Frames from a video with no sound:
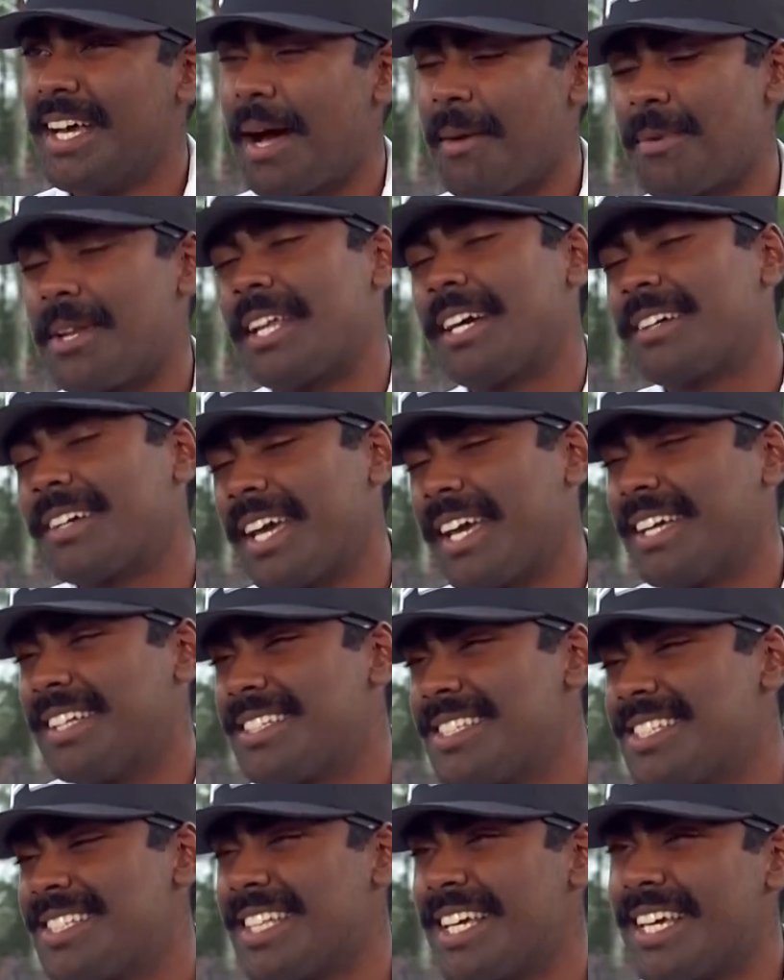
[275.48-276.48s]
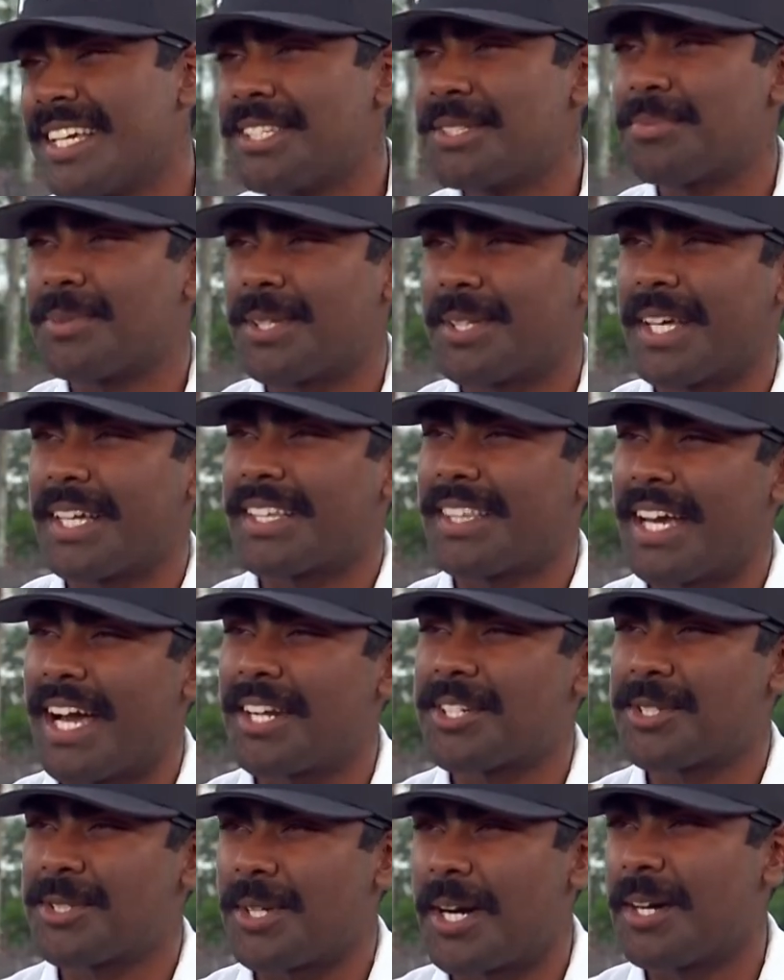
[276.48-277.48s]
I mean, okay, it stings, but like the
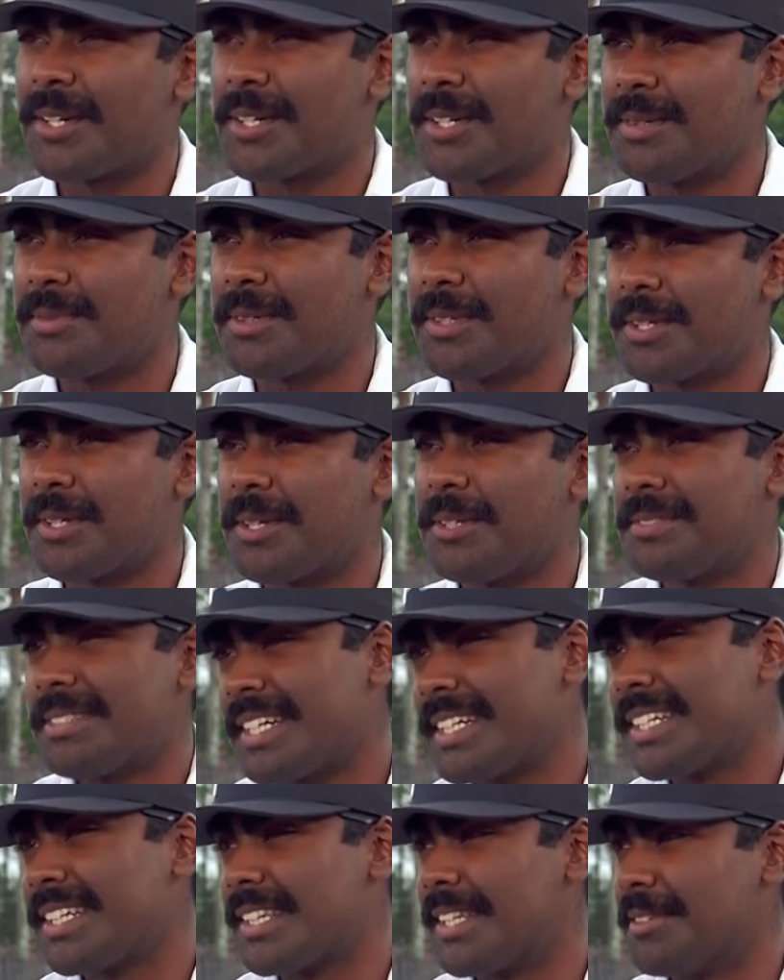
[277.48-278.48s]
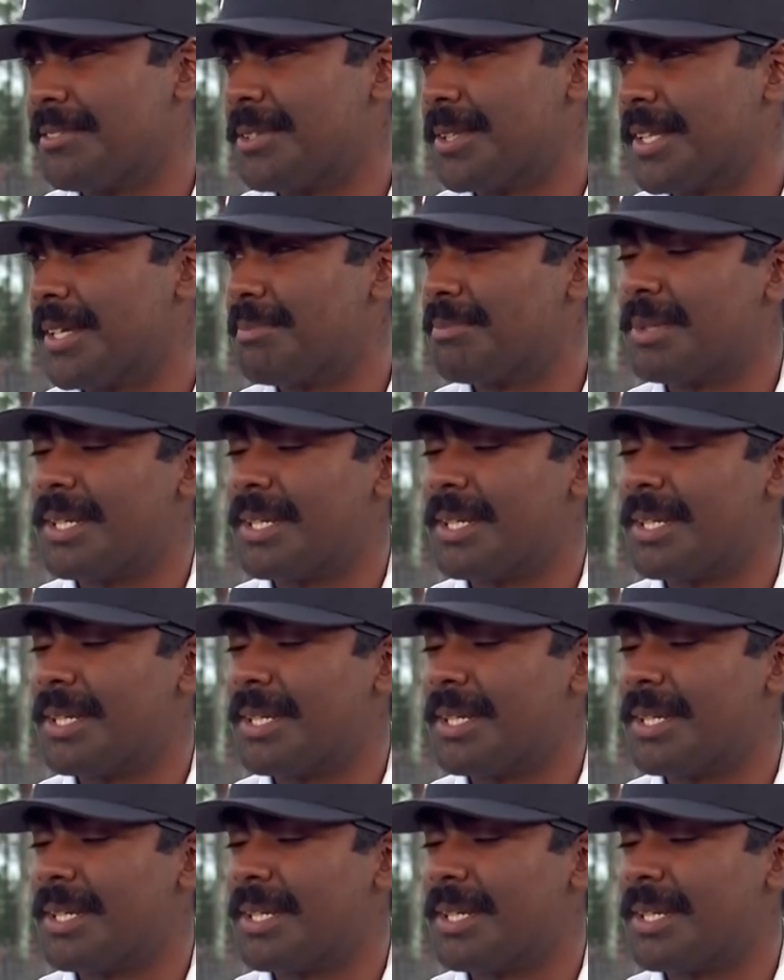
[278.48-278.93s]
actual outcome of the golf, I can live with it.